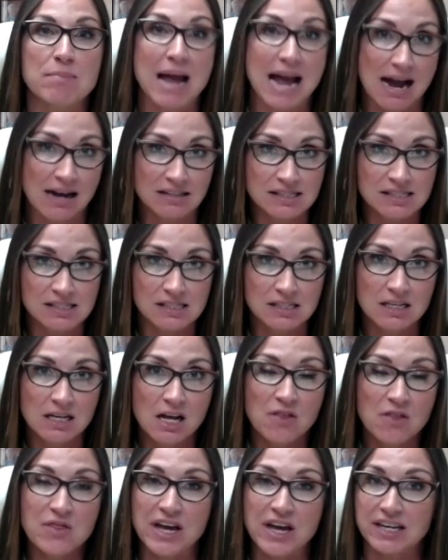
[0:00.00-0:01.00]
mats
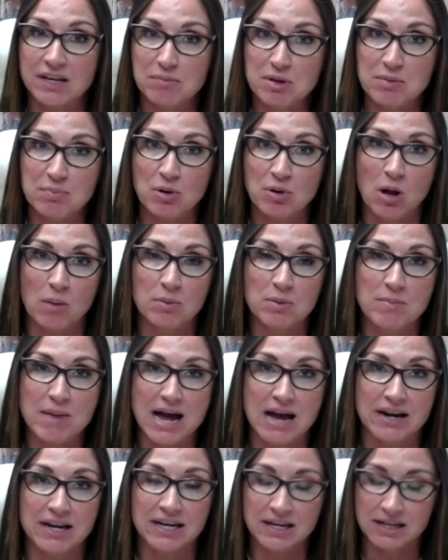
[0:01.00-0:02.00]
that can be
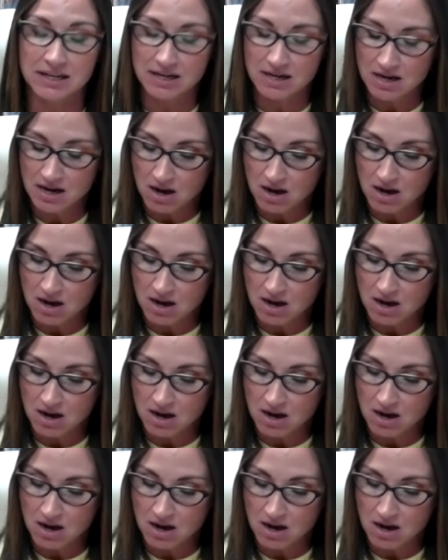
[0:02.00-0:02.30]
problematic.